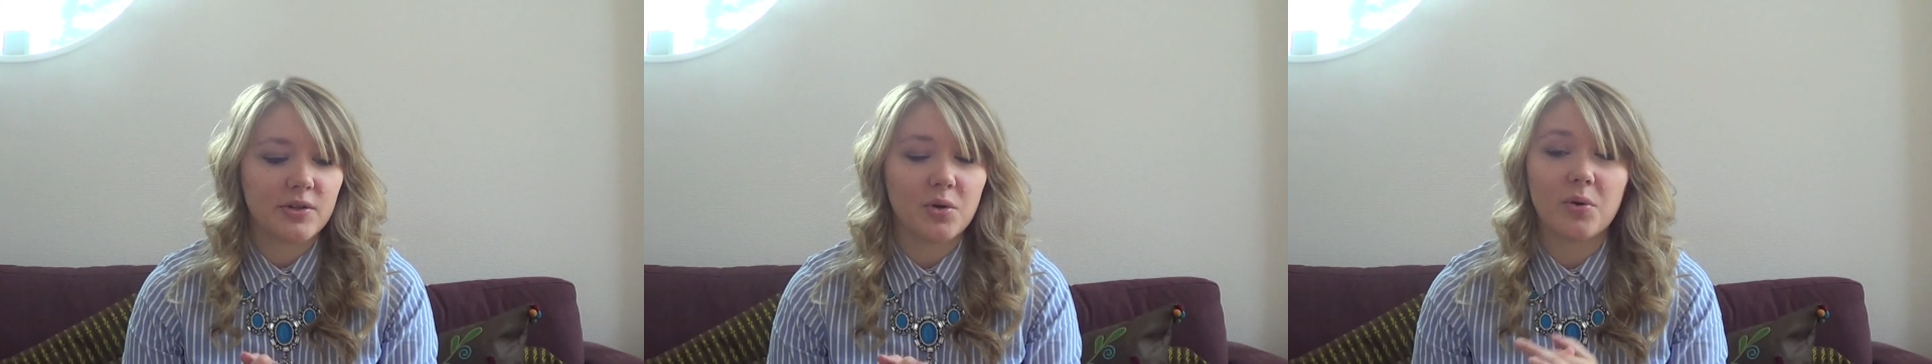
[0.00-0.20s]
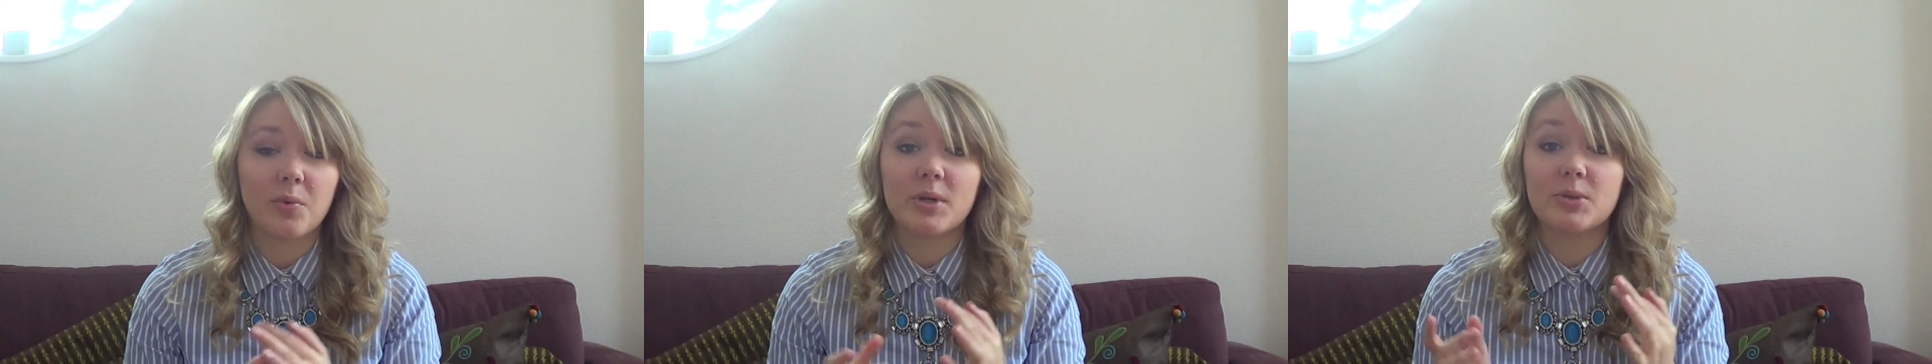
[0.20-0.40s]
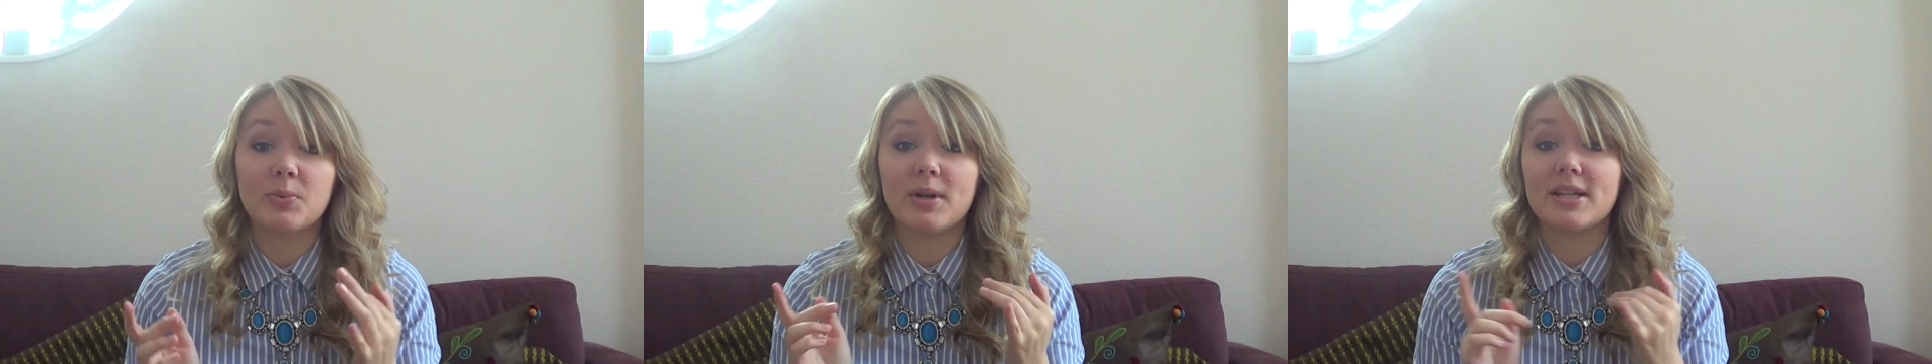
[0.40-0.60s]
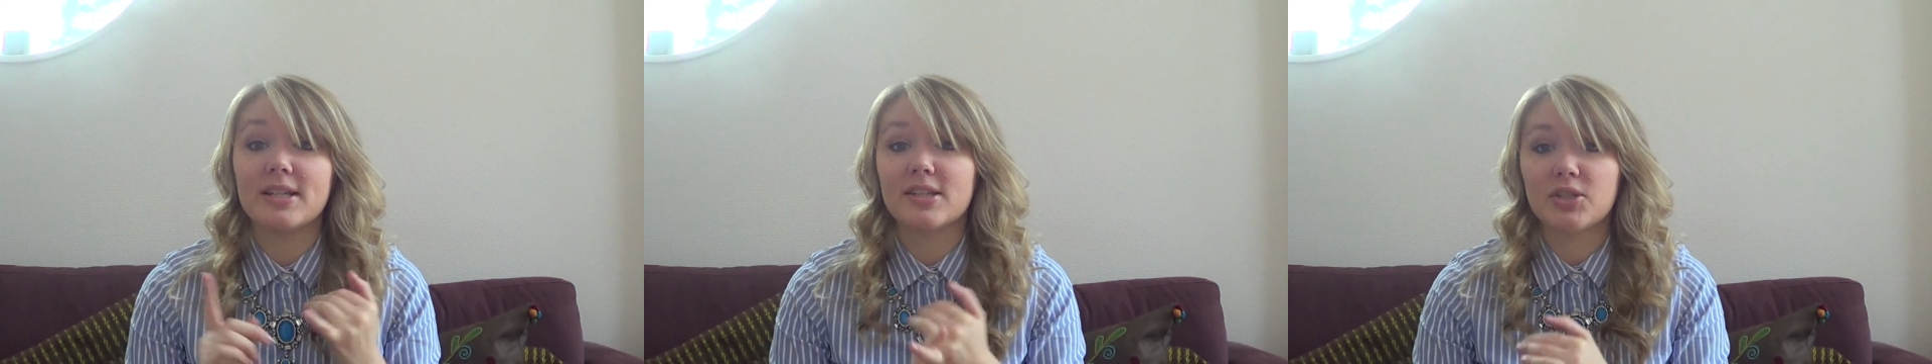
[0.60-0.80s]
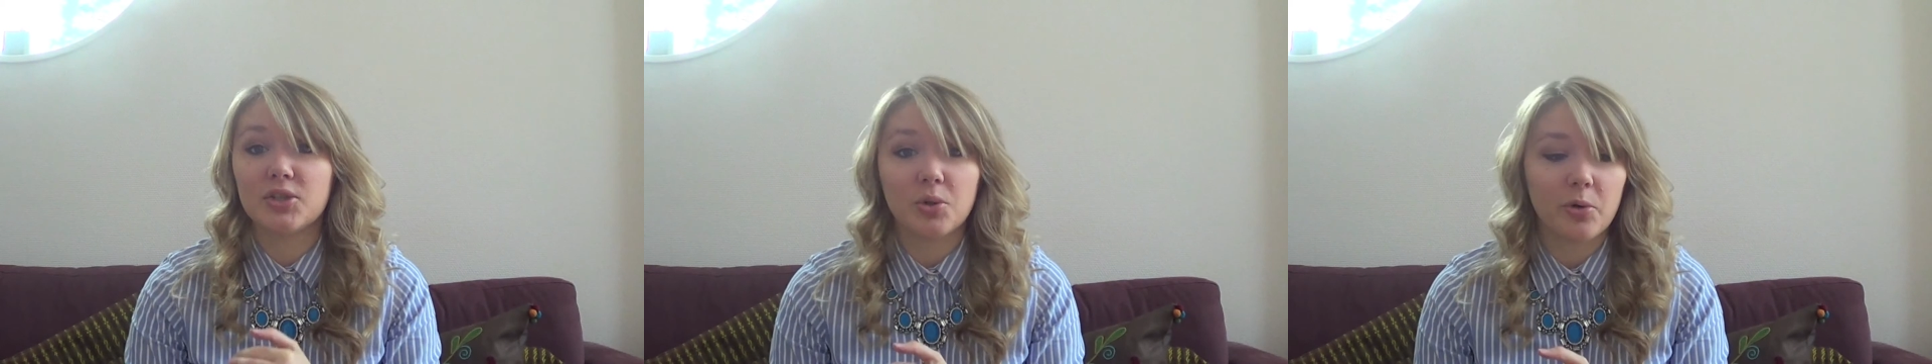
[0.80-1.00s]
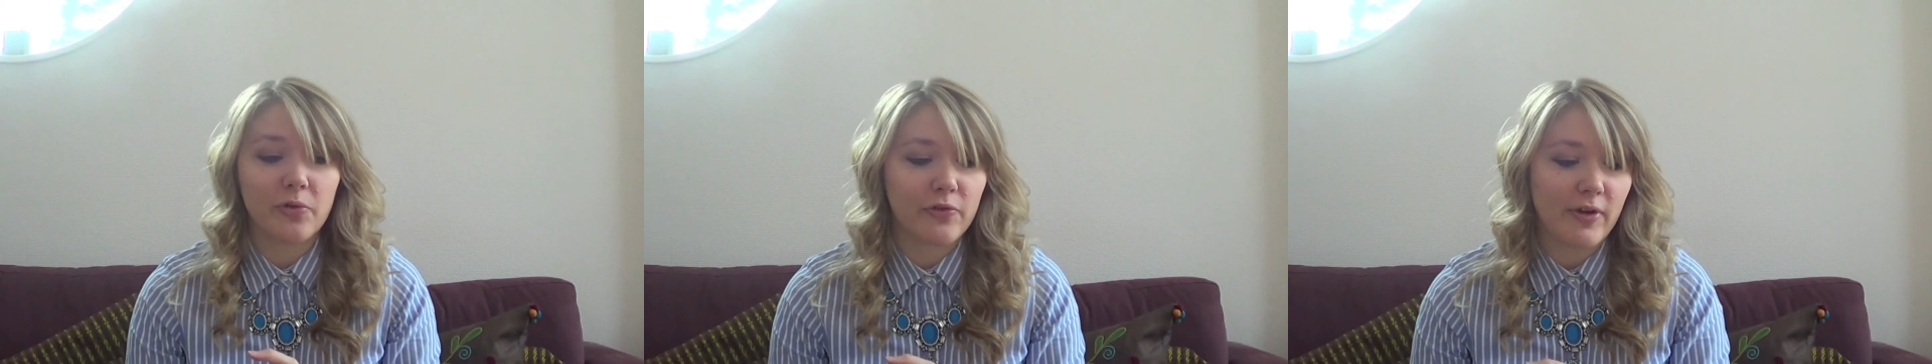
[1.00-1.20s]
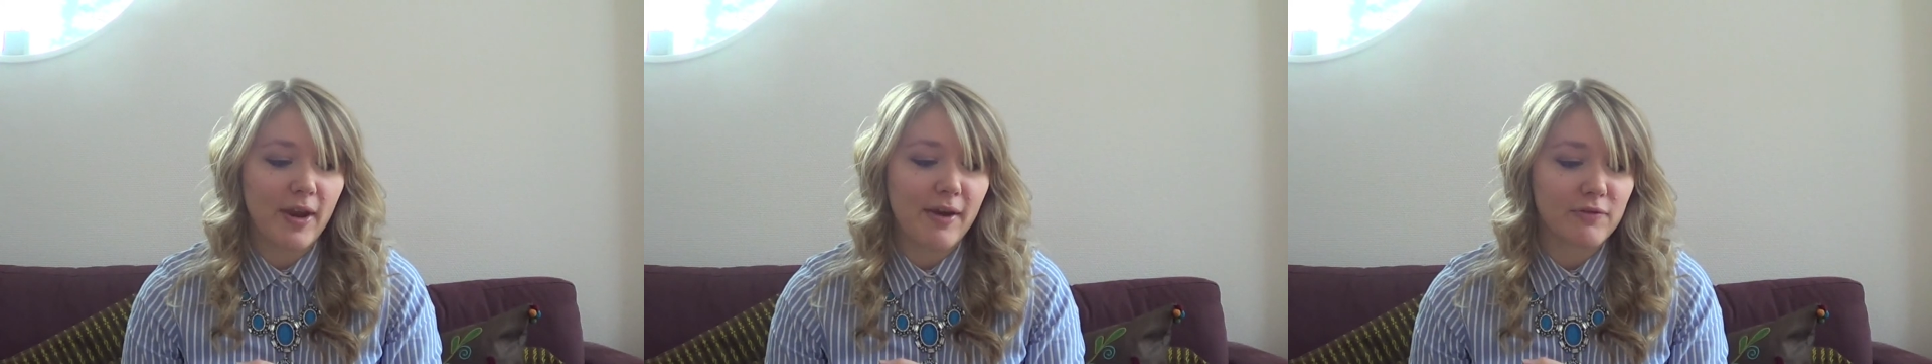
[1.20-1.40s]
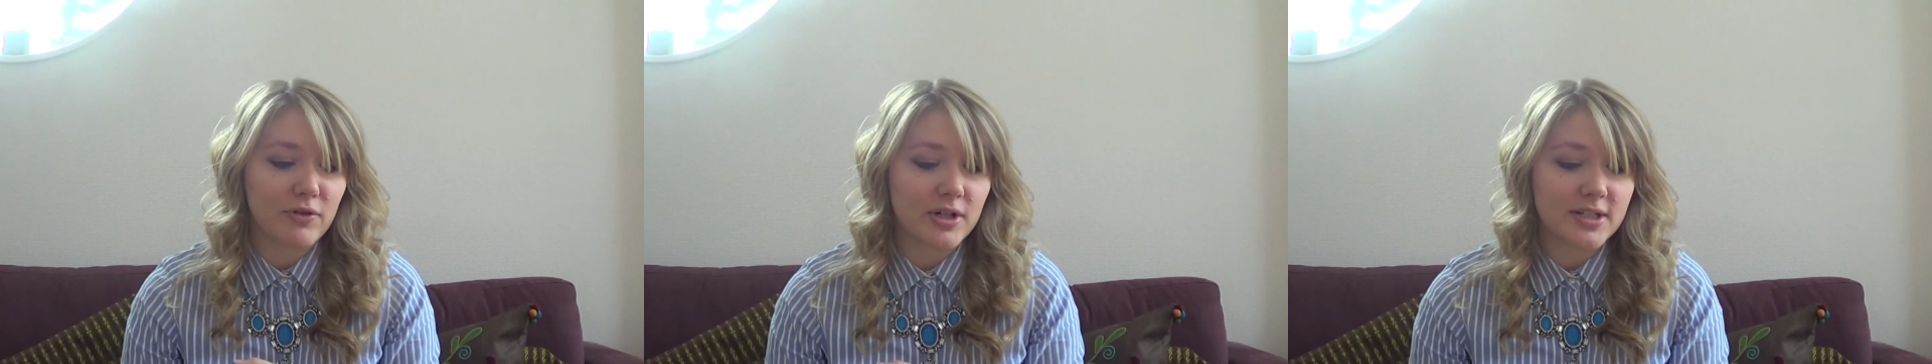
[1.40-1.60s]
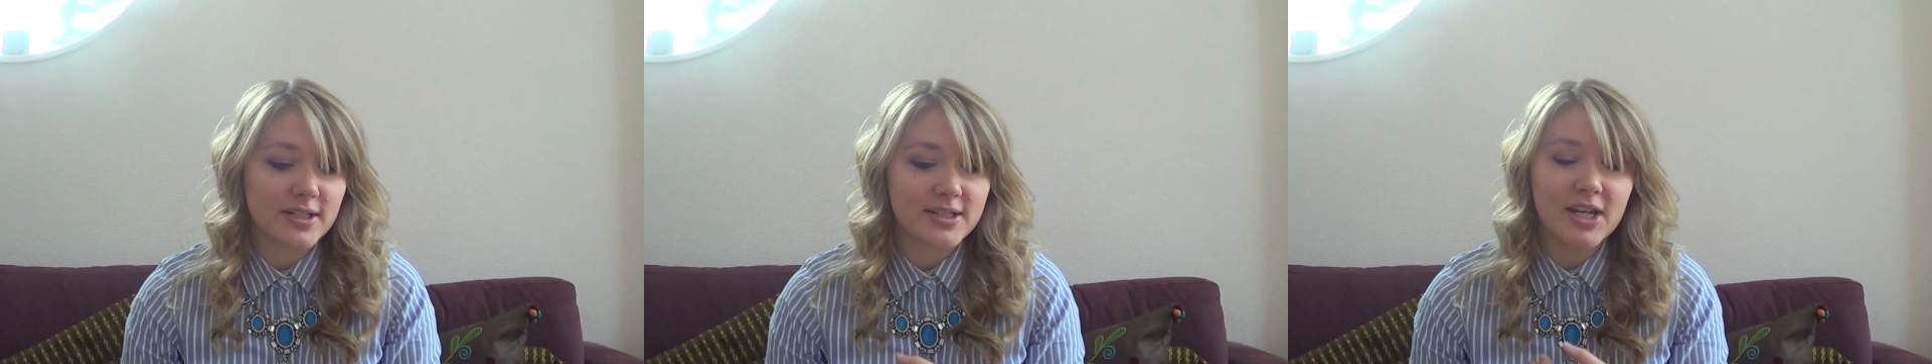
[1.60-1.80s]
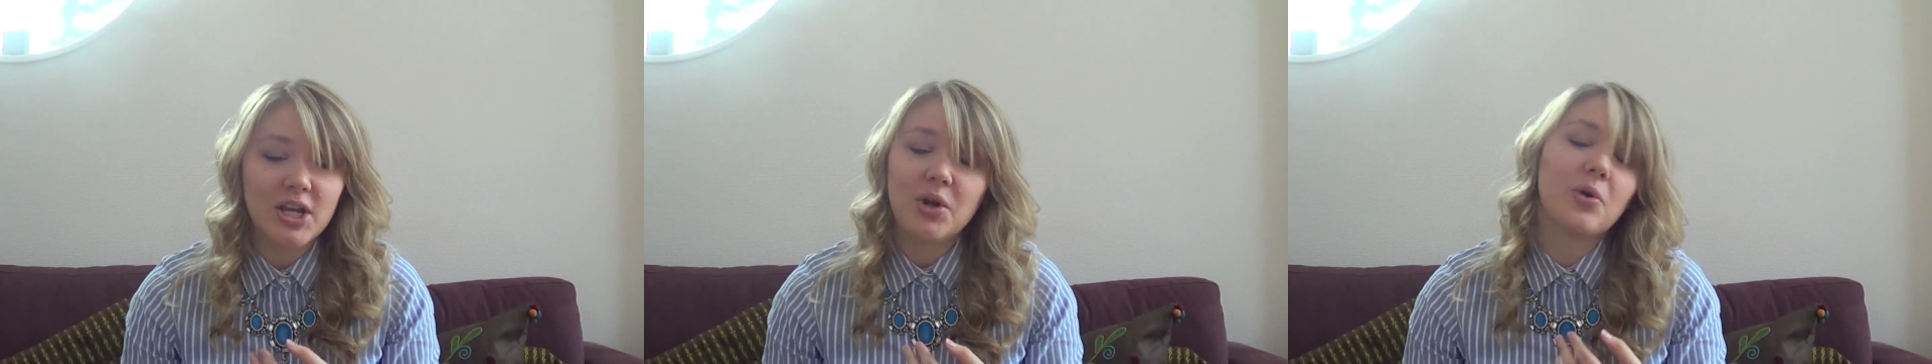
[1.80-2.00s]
or which one is your favorite,